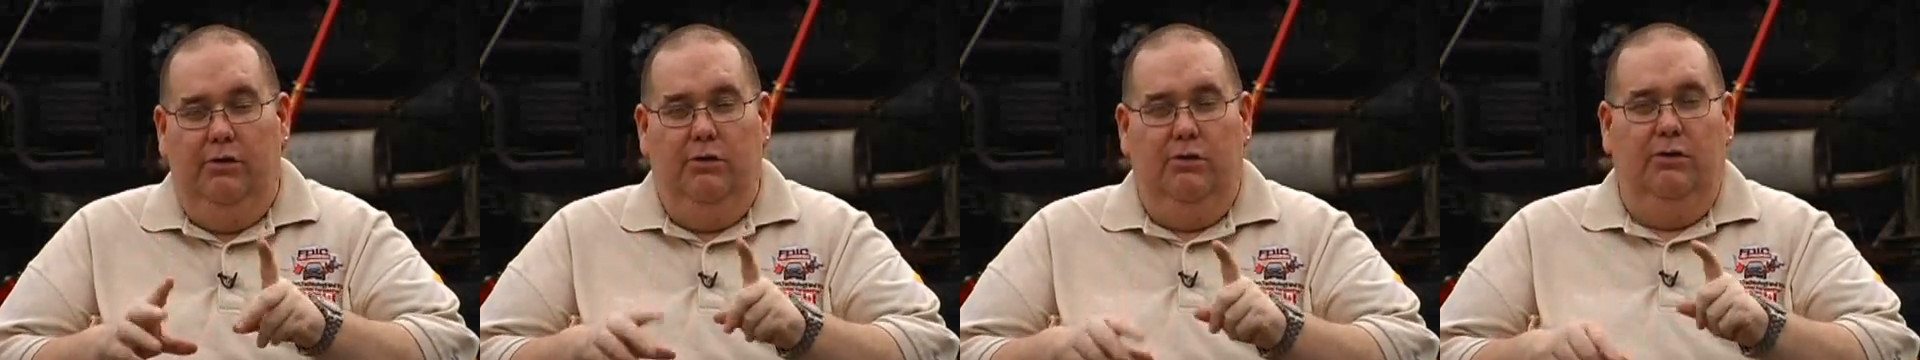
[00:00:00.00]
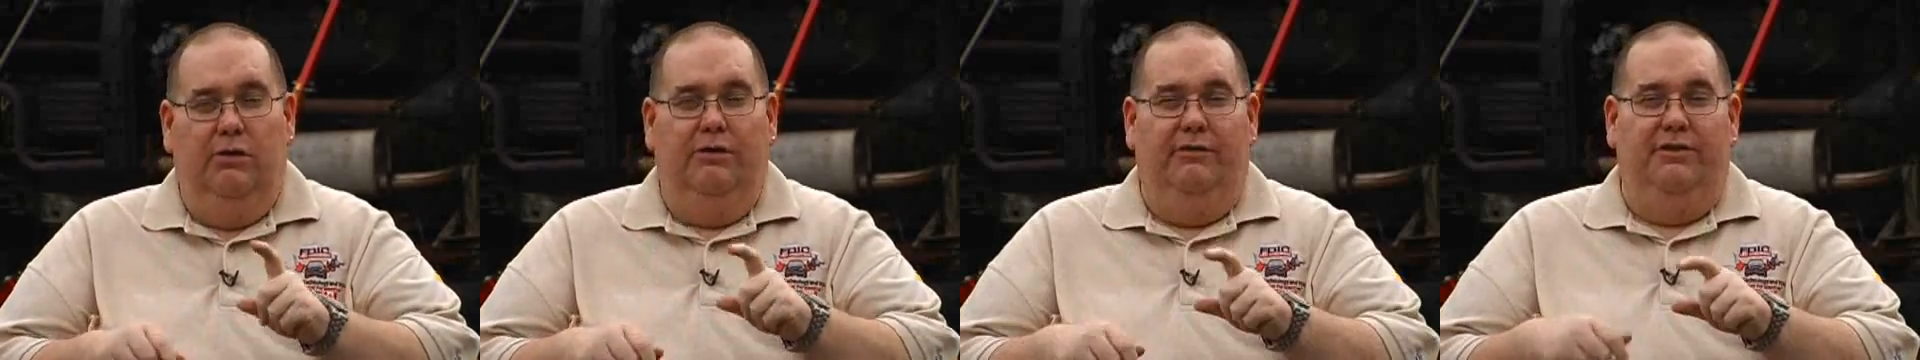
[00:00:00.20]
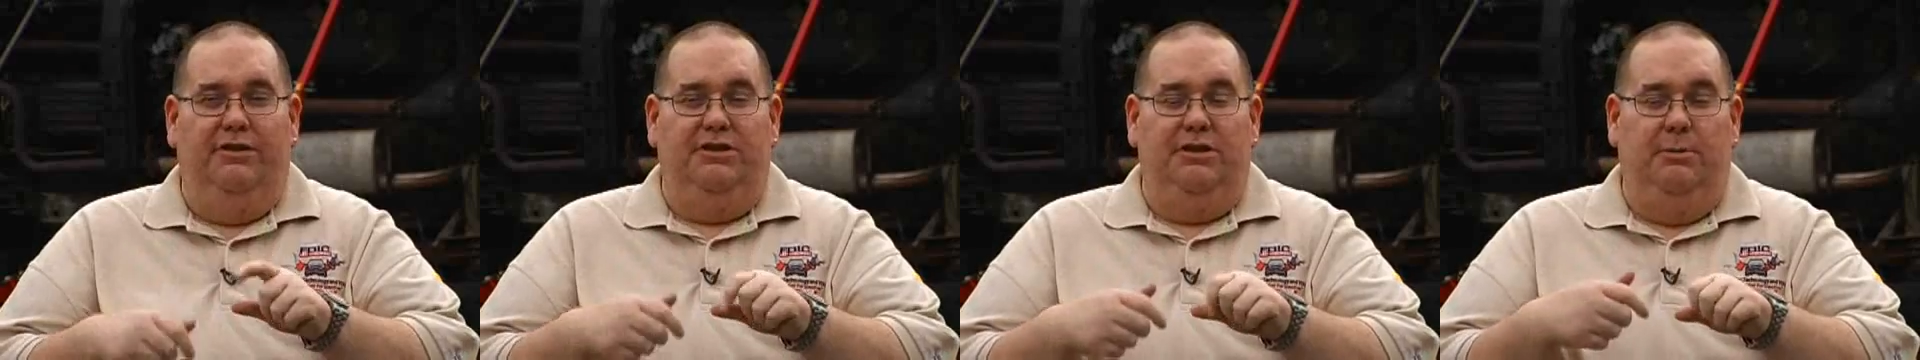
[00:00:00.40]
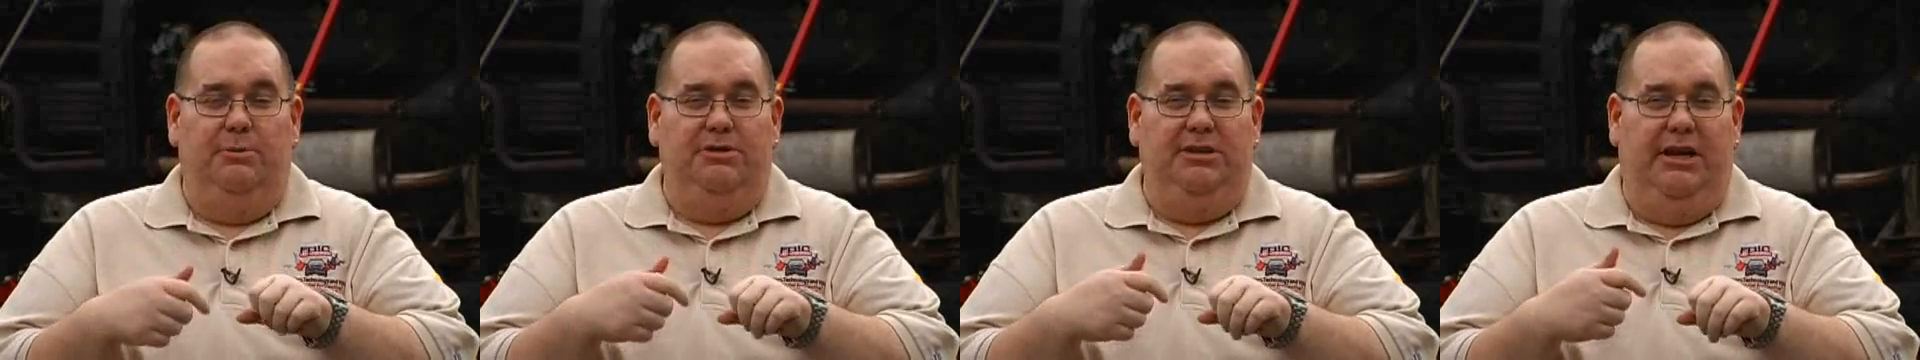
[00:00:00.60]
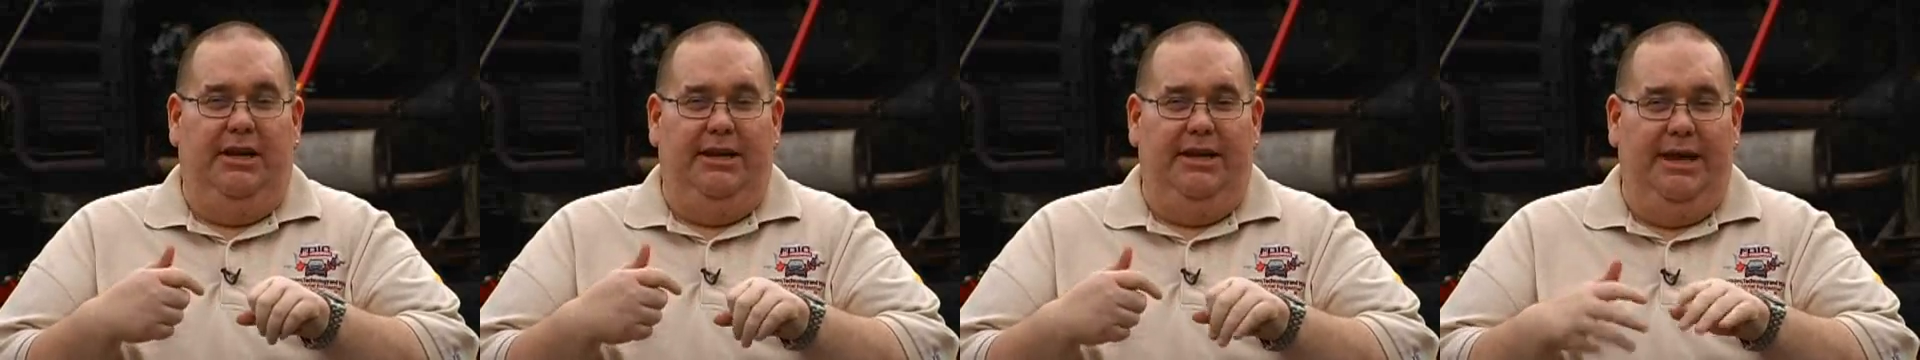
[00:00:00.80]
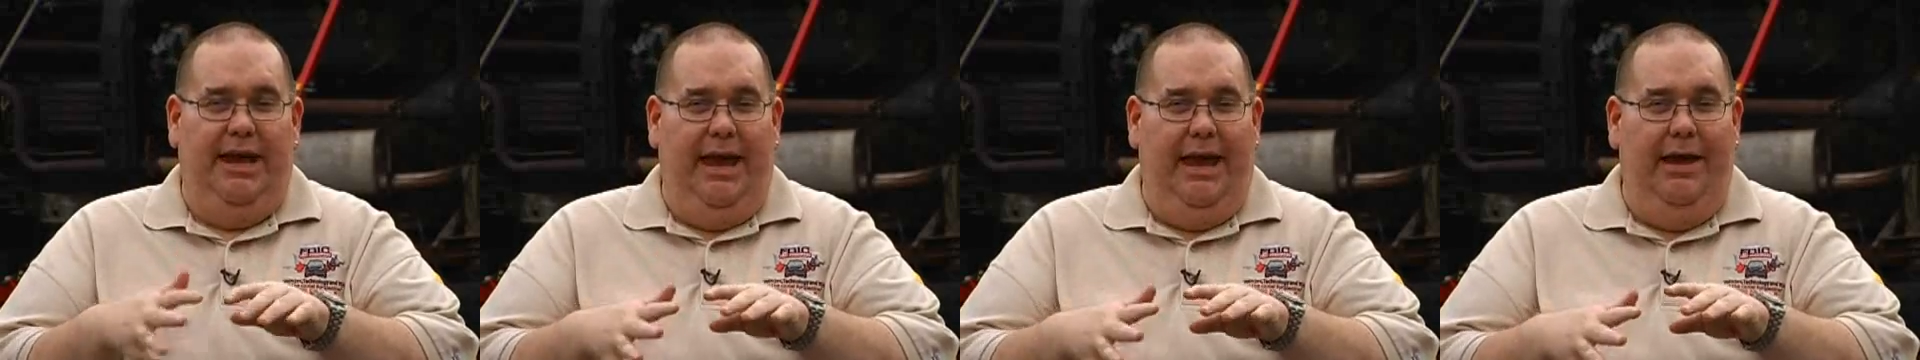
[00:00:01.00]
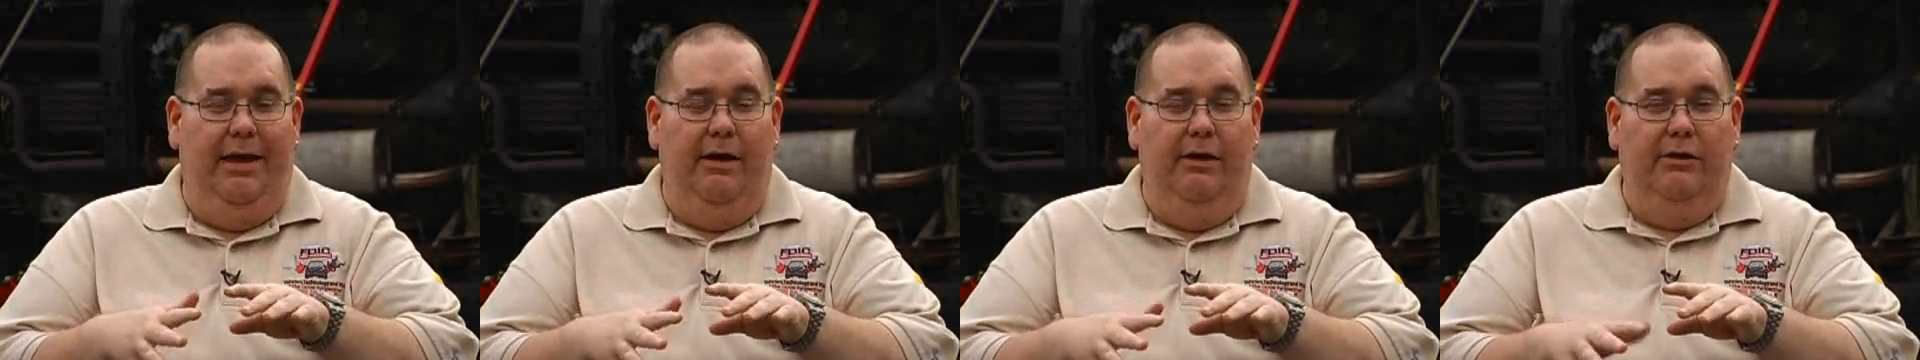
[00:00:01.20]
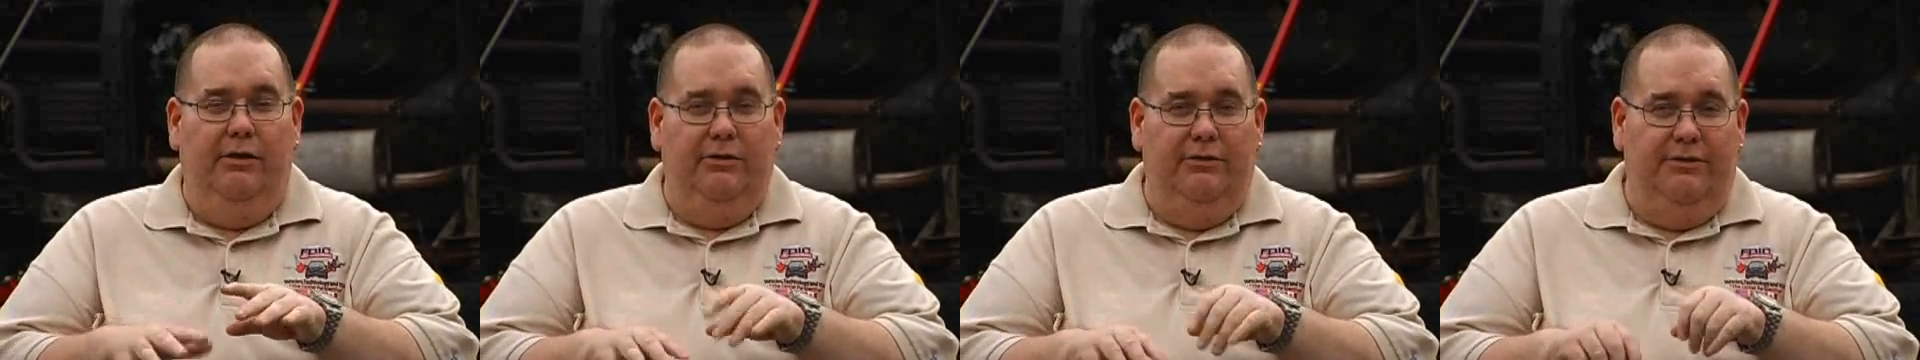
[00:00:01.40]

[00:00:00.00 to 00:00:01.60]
or if it's upside down